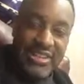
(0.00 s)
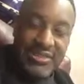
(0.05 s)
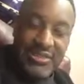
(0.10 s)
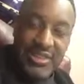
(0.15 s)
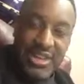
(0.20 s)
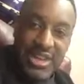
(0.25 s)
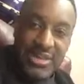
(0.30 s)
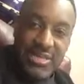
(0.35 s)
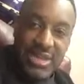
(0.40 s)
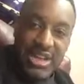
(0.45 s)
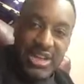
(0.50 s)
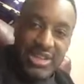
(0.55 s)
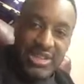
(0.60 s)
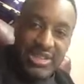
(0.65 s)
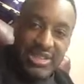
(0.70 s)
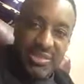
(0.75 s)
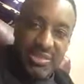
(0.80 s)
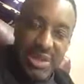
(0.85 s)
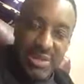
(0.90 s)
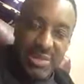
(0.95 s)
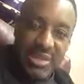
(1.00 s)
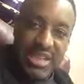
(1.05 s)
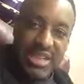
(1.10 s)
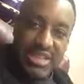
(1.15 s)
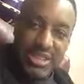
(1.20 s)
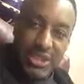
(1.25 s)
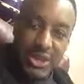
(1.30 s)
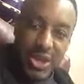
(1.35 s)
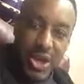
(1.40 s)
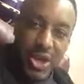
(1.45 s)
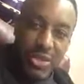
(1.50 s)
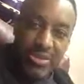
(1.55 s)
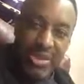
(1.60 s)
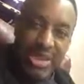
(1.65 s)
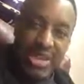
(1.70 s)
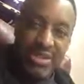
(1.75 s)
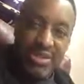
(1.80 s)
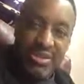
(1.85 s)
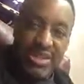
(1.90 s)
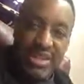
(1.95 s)
funny because the people that saw
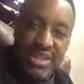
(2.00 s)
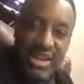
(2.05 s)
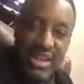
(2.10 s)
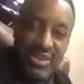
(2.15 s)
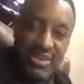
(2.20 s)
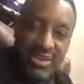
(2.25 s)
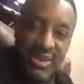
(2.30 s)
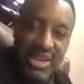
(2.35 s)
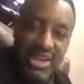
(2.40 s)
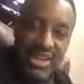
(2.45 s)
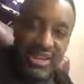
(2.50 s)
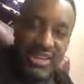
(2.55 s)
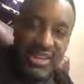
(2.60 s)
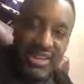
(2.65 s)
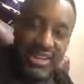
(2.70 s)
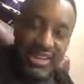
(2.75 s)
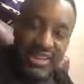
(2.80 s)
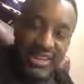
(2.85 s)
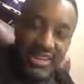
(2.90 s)
me during that week,